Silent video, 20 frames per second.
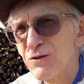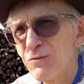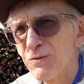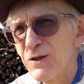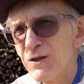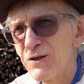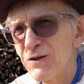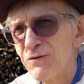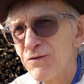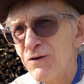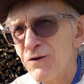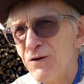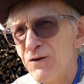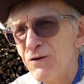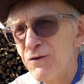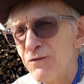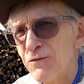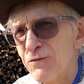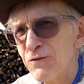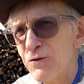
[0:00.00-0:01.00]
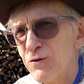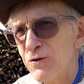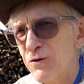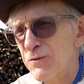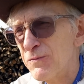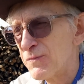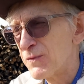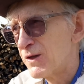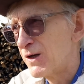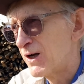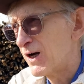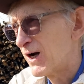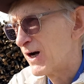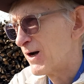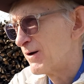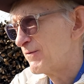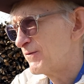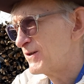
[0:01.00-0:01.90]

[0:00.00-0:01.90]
twenty-four. I'm